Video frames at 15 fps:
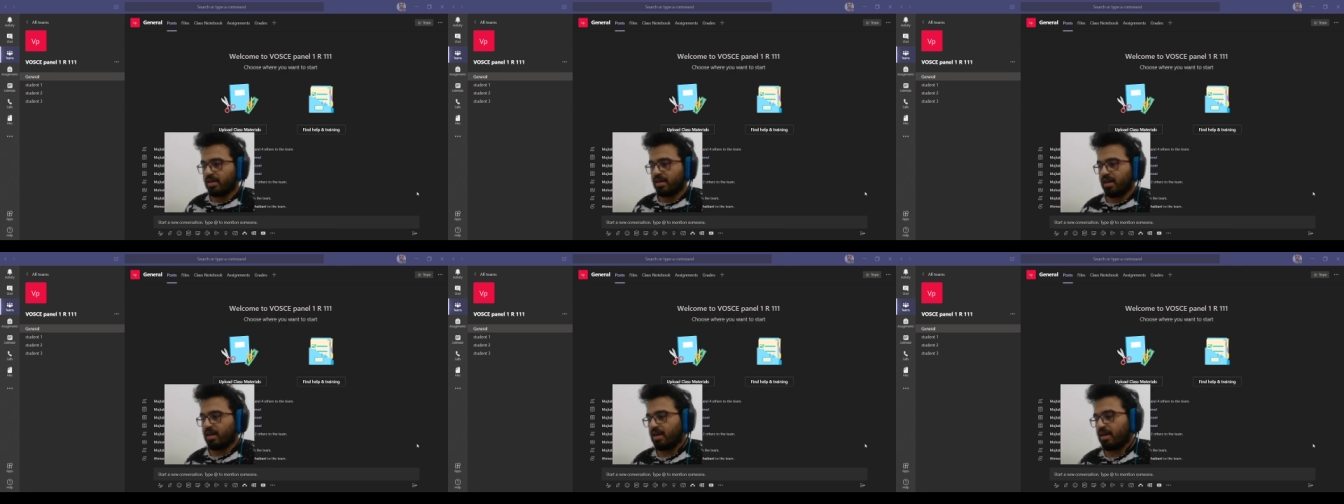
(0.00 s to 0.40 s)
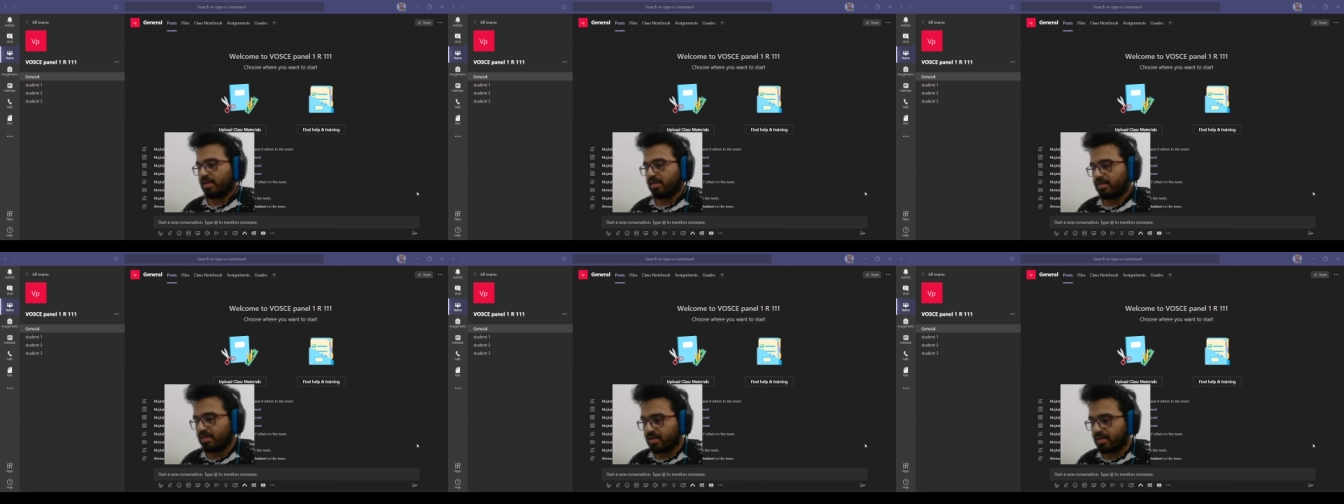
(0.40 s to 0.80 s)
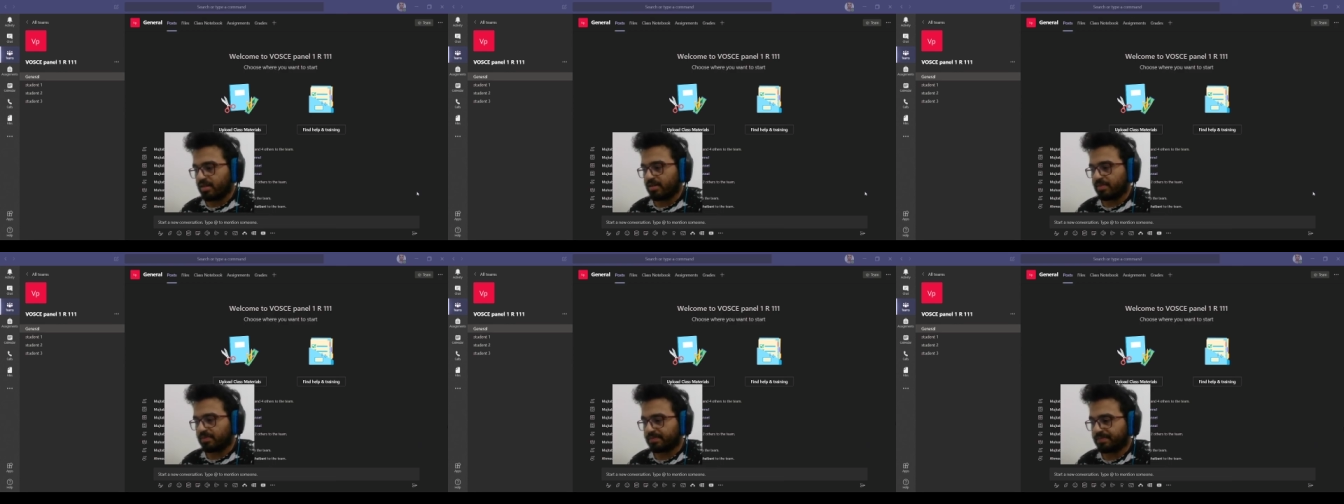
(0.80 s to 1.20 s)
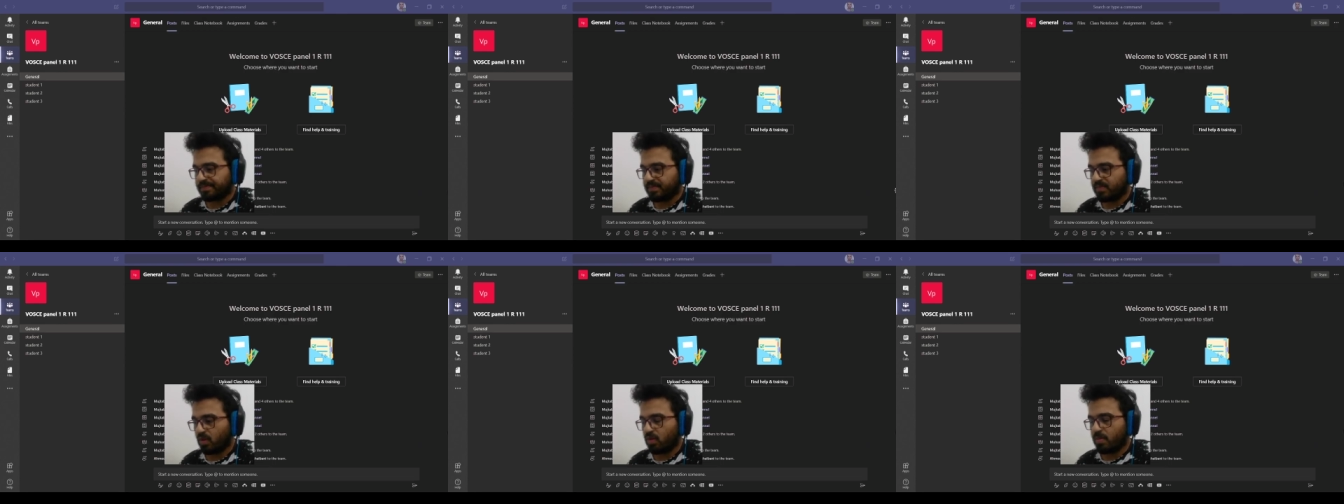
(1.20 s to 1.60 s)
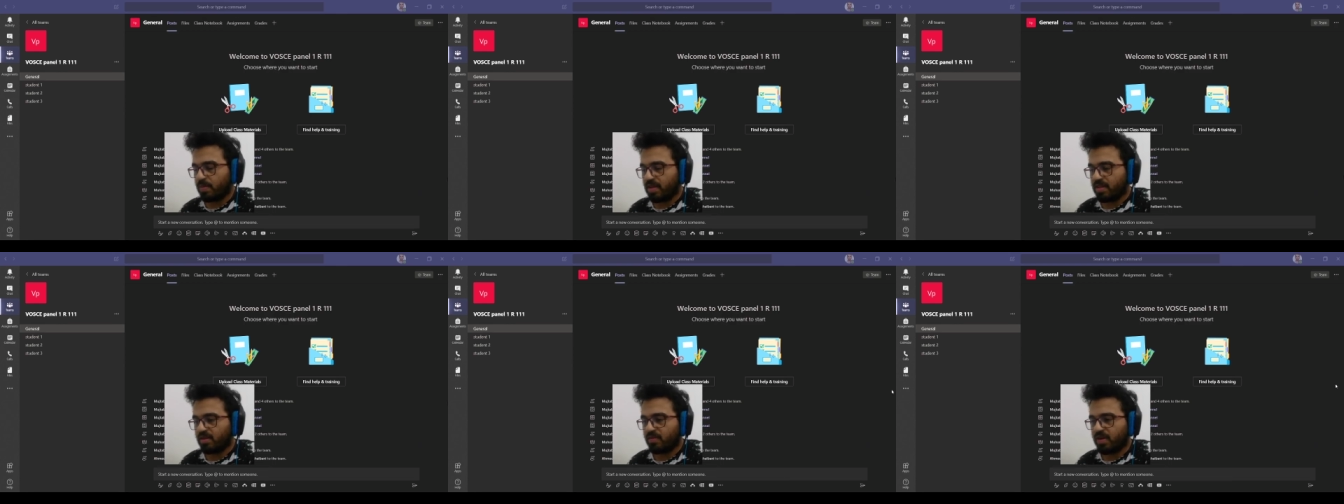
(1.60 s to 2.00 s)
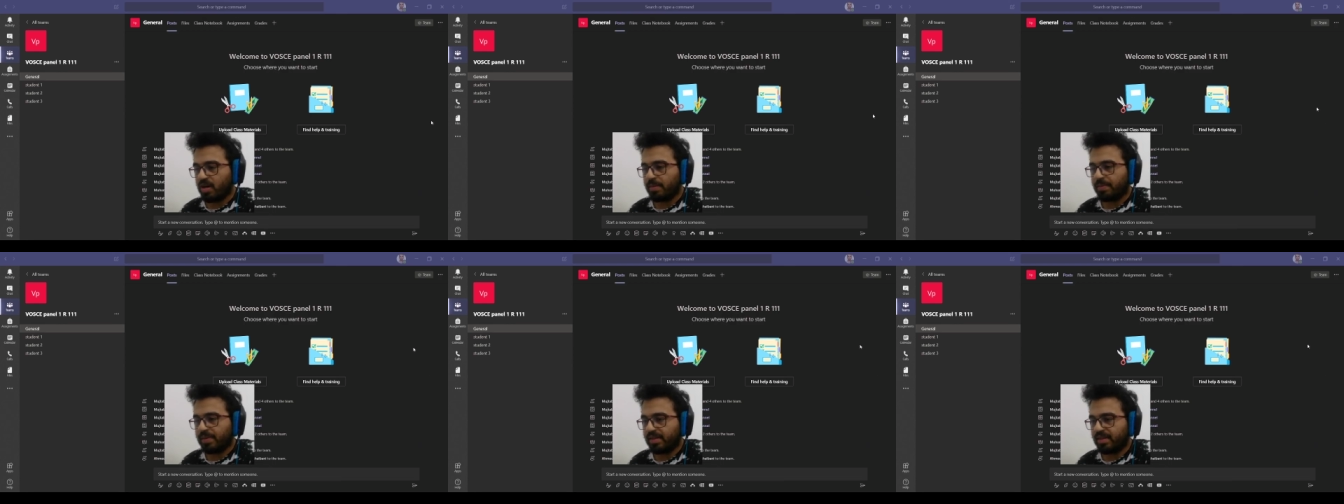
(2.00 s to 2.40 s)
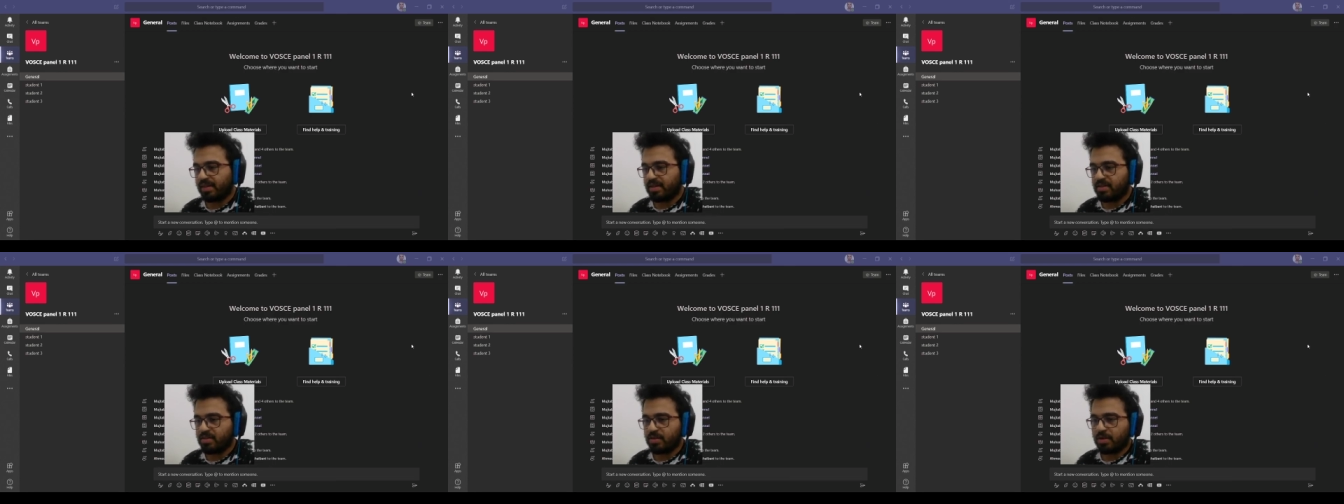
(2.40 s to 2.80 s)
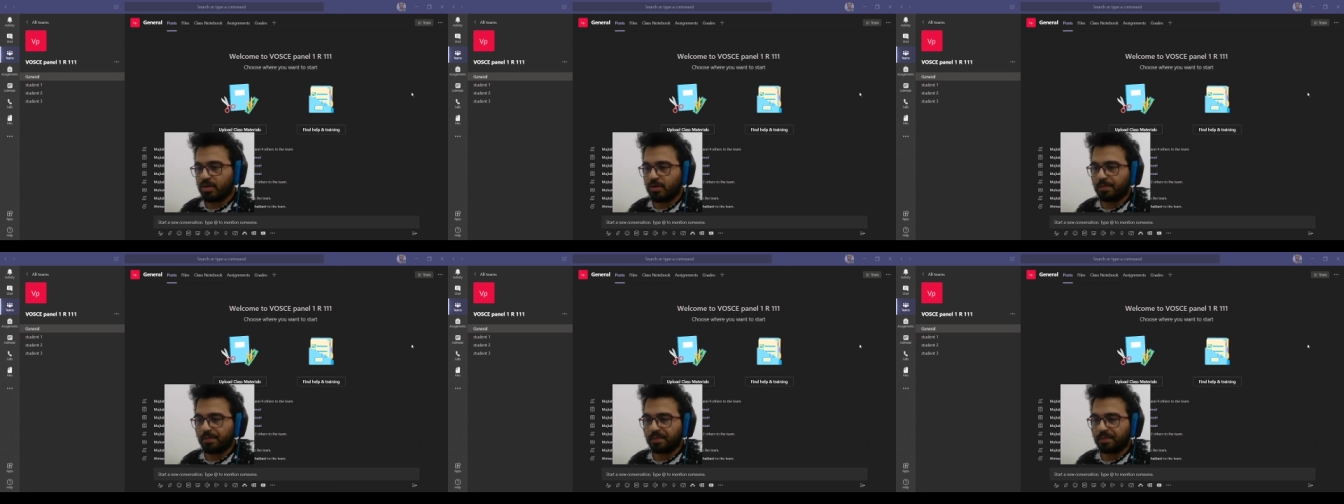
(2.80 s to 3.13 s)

and um, to the best of our abilities, you know.